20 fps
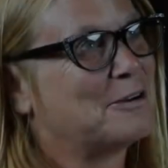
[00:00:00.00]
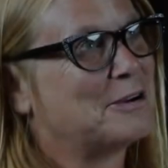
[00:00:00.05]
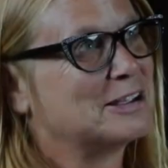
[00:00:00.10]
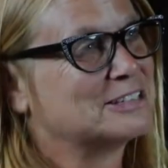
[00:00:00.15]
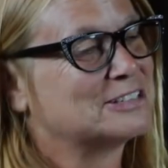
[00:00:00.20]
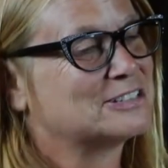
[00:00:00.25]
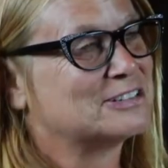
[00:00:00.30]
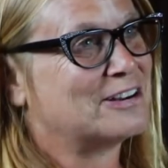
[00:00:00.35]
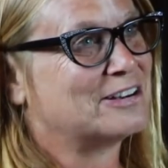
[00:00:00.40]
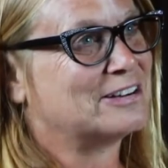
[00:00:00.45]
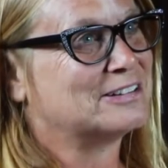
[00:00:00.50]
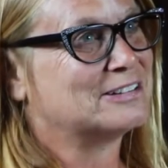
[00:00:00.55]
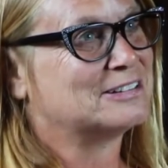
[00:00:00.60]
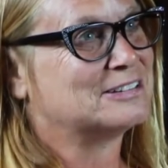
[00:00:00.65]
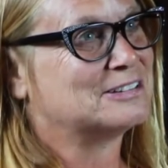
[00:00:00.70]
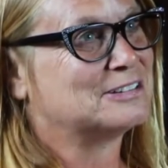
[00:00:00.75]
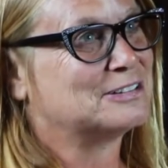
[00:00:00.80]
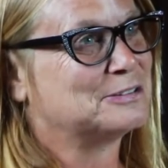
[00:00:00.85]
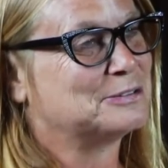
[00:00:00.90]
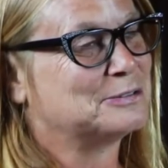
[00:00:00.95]
I started
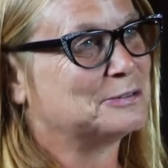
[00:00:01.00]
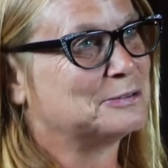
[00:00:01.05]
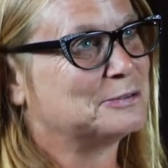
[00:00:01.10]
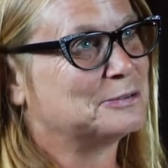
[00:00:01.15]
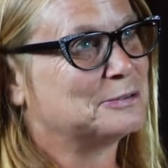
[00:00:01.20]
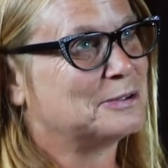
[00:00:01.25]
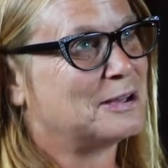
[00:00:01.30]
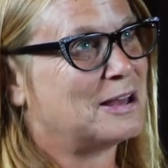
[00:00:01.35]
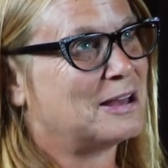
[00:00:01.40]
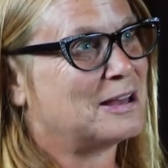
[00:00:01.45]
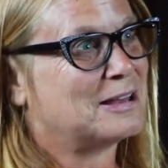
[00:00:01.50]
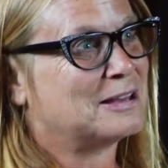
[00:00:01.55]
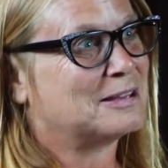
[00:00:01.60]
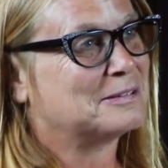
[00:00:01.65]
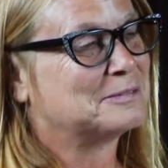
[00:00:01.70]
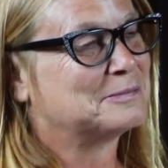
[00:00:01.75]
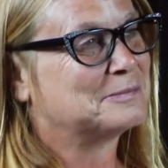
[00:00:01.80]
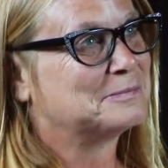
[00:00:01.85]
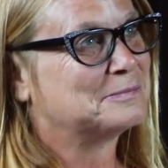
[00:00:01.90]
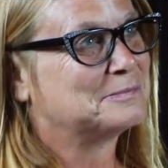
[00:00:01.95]
to
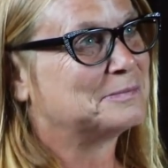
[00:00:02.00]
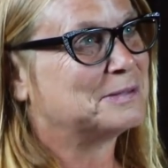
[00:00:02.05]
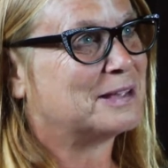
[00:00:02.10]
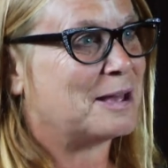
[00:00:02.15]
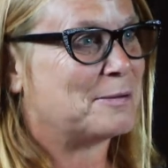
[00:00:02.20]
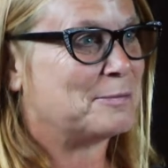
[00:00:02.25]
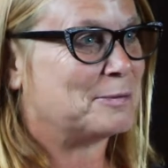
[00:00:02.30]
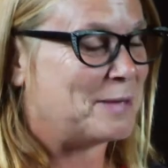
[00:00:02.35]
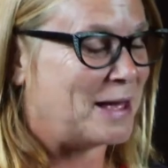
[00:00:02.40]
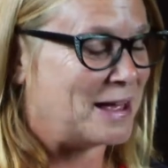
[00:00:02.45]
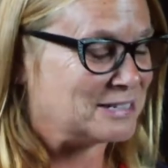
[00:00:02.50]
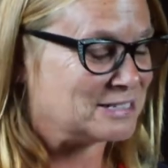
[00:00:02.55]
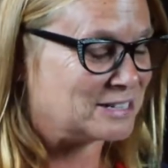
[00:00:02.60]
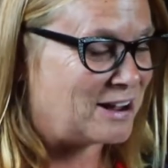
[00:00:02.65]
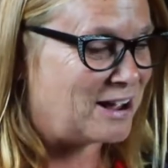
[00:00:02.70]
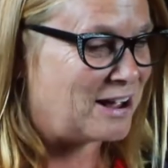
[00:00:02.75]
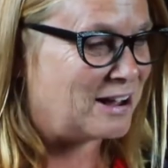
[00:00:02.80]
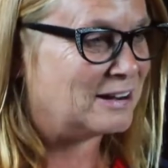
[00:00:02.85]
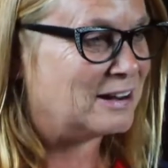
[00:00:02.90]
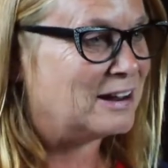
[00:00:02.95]
become a
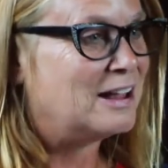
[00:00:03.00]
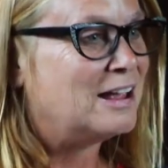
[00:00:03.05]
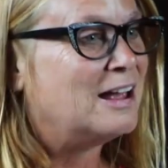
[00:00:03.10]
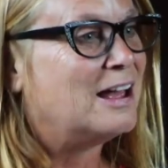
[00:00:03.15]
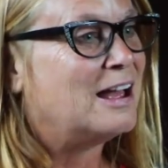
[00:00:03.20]
mascot.